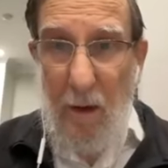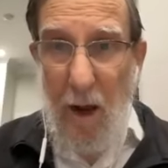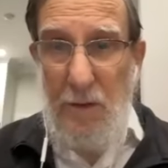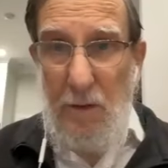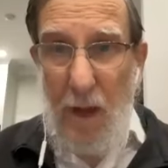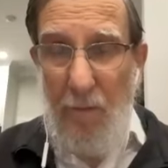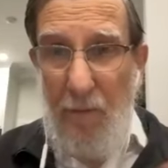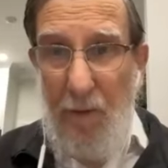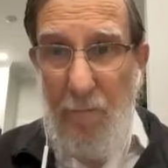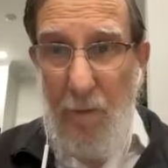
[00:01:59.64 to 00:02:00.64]
God's love
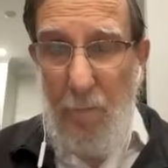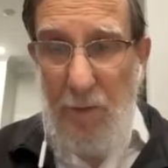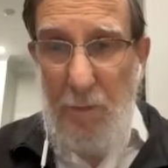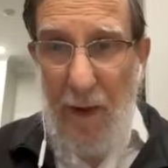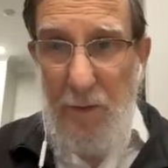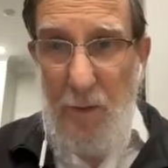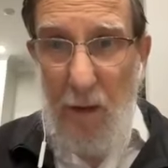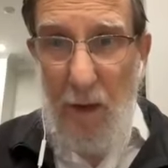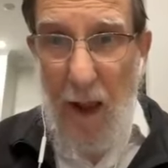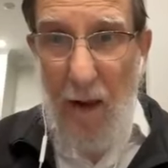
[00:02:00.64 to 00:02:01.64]
of Abram was based
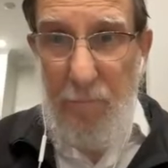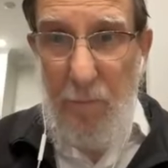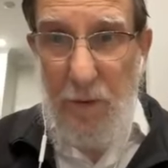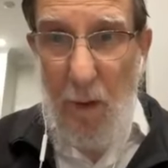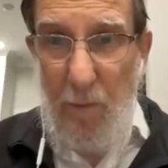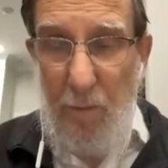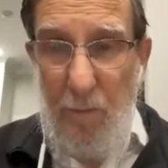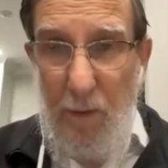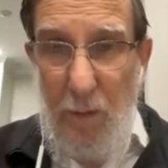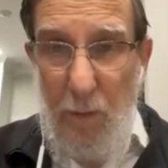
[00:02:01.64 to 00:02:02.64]
on Abram's
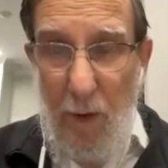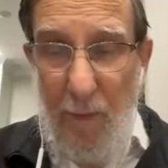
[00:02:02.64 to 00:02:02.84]
commitment to